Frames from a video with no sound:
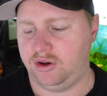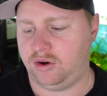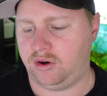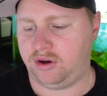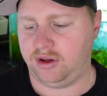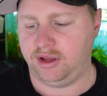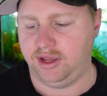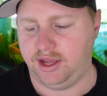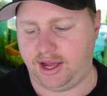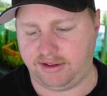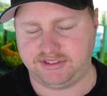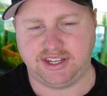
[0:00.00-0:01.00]
or
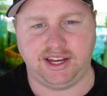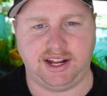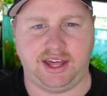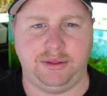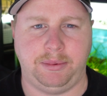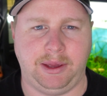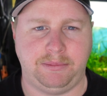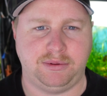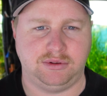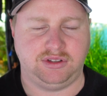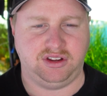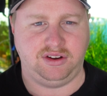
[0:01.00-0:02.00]
I've seen other
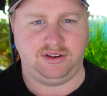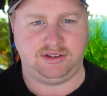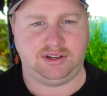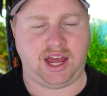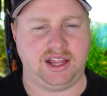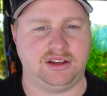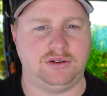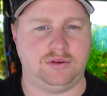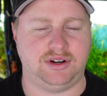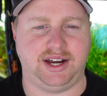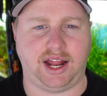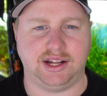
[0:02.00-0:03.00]
people do color
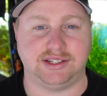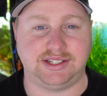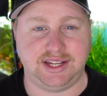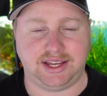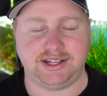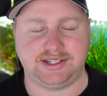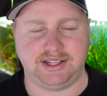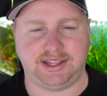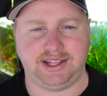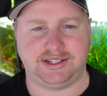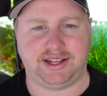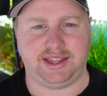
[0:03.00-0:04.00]
coordinated stickers and
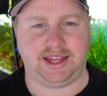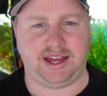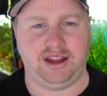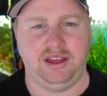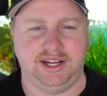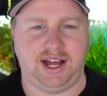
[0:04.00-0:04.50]
things like that.